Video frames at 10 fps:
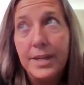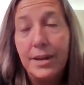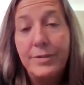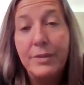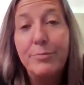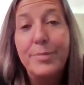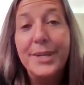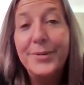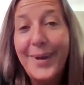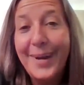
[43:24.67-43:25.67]
I've never
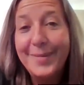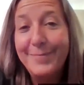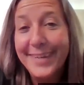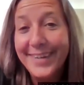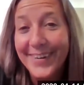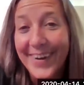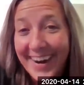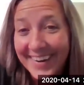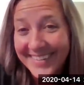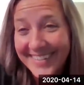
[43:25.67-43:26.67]
been around big
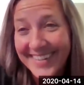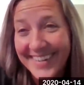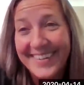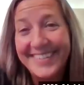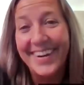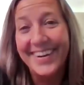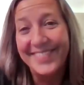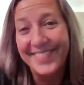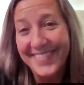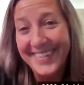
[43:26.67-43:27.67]
crowds, so it's hard
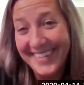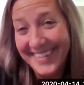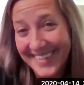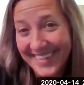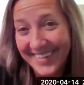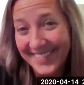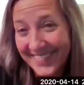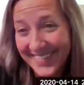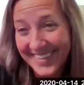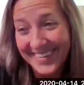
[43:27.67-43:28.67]
for me to determine
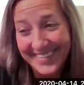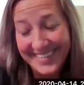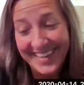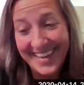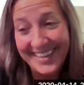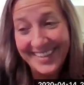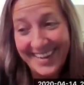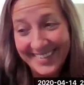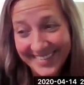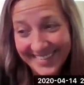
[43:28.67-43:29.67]
whether it was like
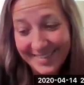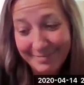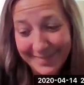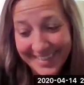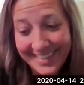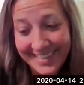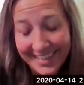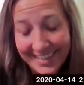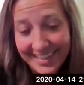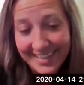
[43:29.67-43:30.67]
thousands, but
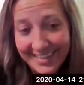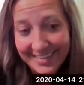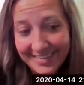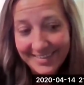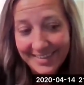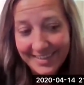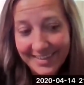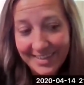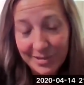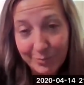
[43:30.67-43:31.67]

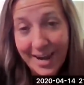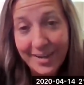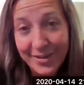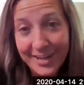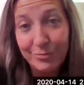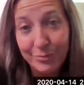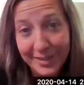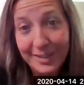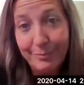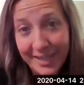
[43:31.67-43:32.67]
it's rather it's
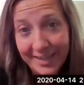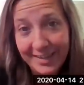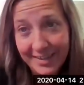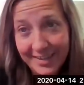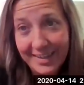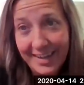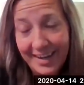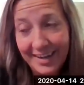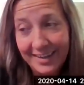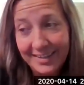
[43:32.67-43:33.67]
really big.
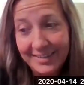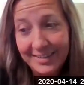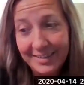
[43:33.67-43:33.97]
And